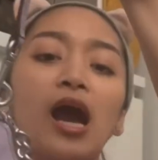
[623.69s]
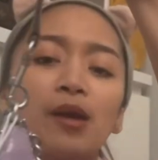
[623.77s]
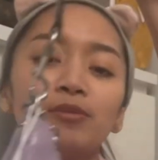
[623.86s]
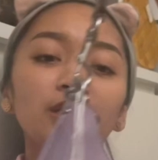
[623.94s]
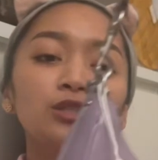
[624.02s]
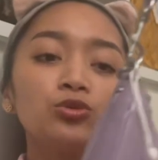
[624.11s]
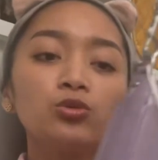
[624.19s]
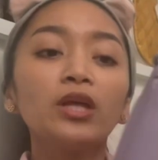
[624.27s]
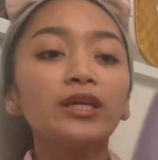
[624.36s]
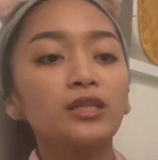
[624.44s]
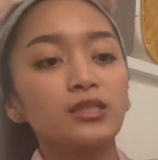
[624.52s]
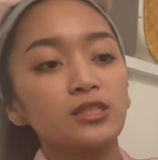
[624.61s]
I mean, I do
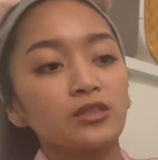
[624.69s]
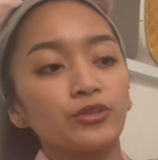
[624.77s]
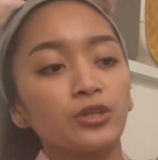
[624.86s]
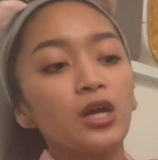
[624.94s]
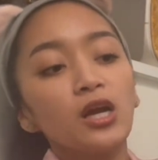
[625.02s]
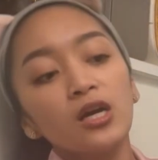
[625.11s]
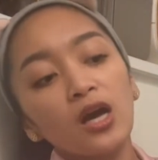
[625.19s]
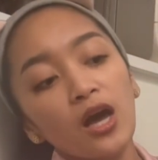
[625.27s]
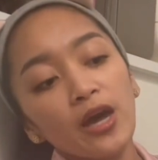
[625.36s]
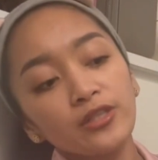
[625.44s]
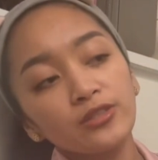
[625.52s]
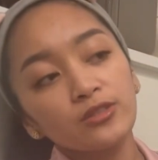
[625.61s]
like it in silver.
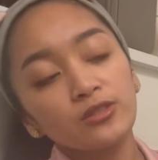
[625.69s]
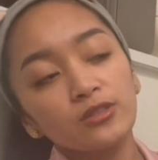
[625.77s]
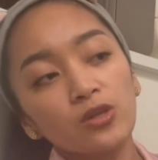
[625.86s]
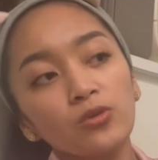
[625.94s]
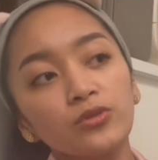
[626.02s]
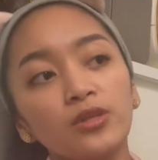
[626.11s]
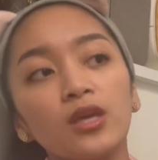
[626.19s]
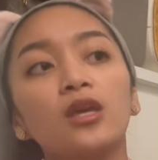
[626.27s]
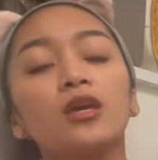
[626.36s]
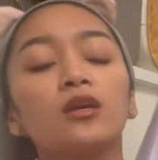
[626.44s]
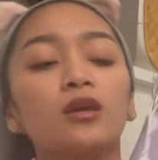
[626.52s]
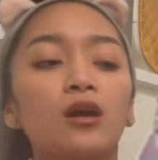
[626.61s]
I don't
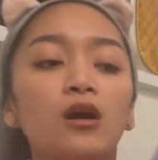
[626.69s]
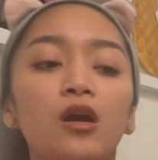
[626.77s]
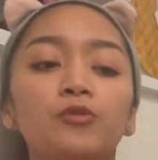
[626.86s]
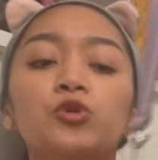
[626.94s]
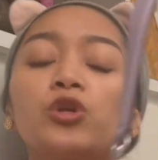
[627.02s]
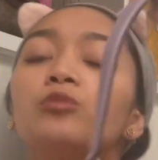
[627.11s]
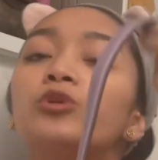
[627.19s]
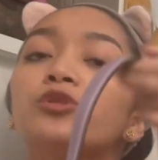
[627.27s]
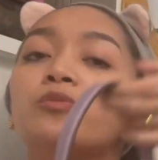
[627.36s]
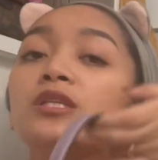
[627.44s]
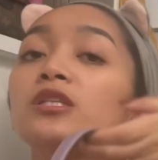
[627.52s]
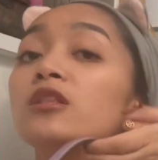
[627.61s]
think um, Tory Burch
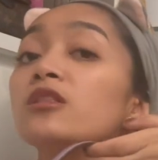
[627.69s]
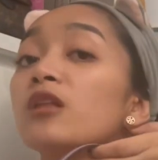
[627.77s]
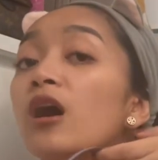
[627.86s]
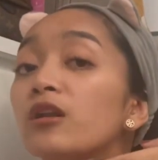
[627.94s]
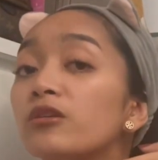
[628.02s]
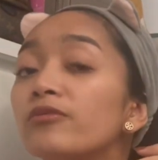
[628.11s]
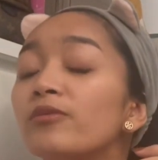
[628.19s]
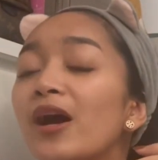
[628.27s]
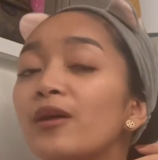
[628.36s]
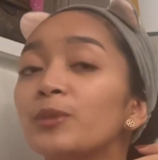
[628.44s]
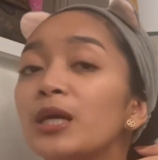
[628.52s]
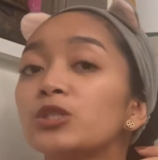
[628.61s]
makes a lot of
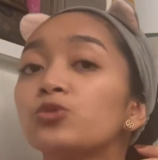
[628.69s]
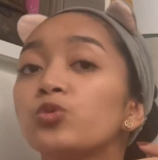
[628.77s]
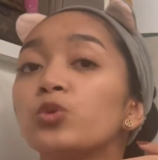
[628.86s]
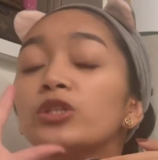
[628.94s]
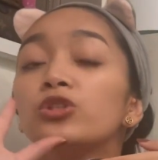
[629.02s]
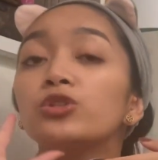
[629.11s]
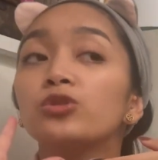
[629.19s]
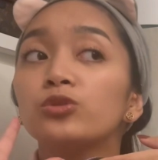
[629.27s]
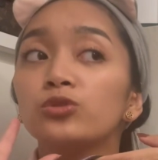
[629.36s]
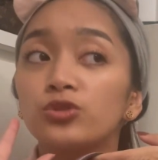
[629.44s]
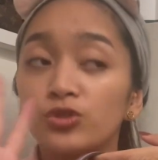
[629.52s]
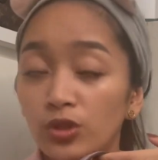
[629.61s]
handbags with
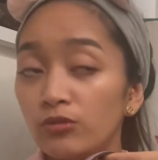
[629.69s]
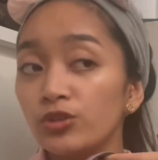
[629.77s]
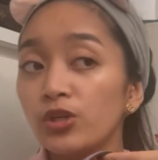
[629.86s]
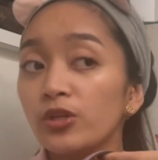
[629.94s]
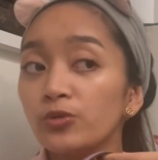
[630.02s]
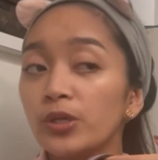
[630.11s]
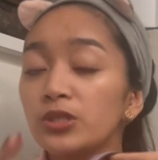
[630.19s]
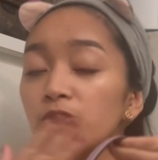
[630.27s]
silver hardware.